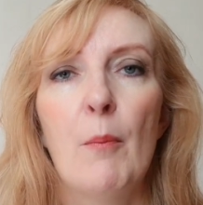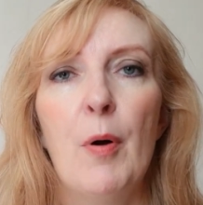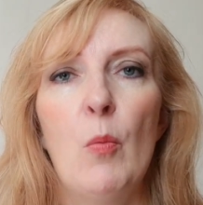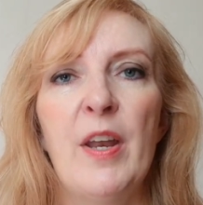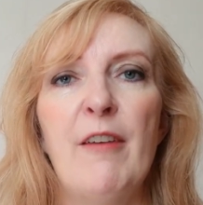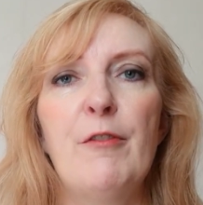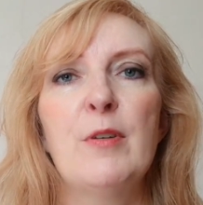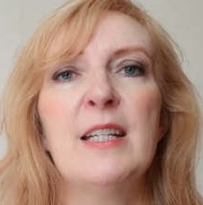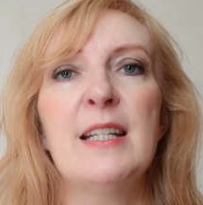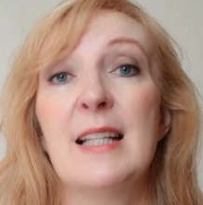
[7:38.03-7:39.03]
But
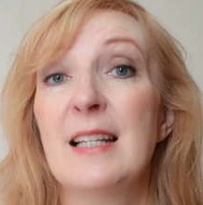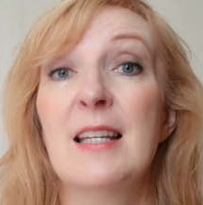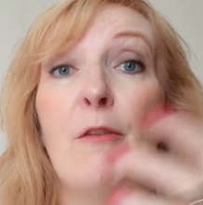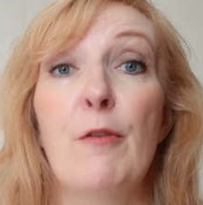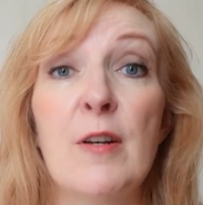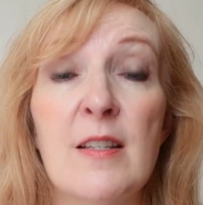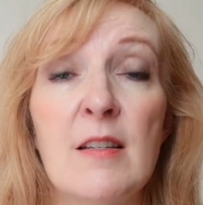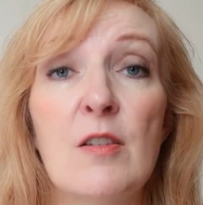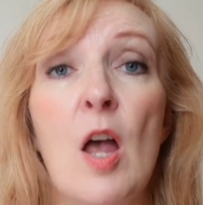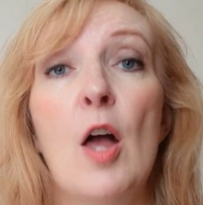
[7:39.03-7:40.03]
whatever it is, let's say for
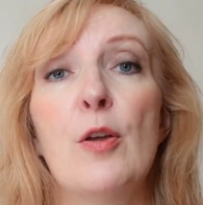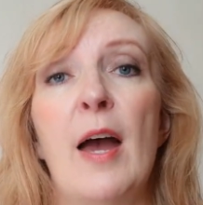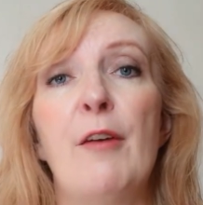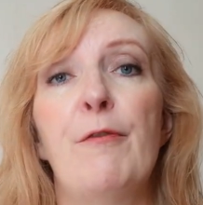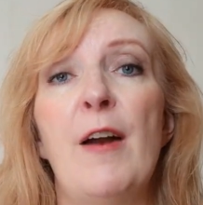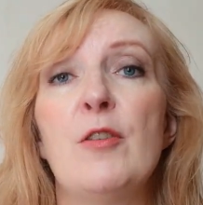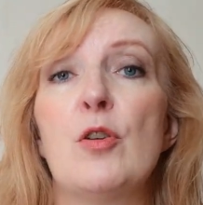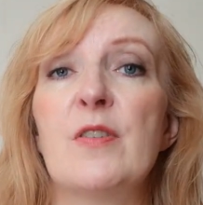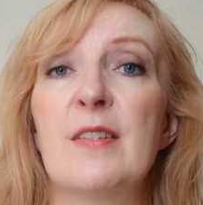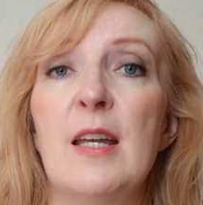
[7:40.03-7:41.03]
instance, you had a friend,
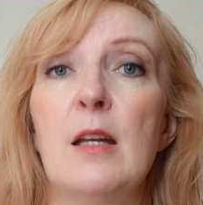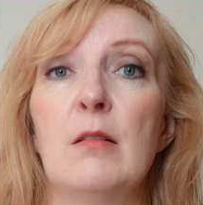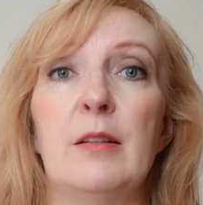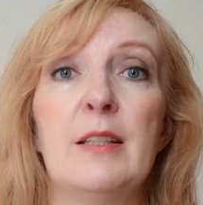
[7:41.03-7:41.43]
you're single.